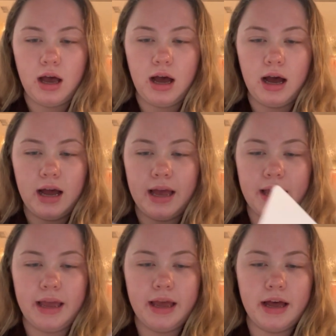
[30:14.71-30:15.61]

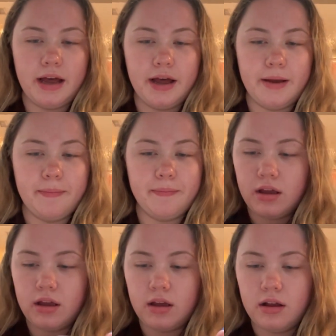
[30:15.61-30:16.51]
I, um,
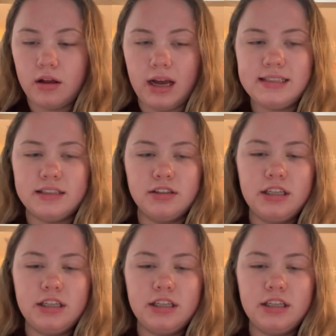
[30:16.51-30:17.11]
I still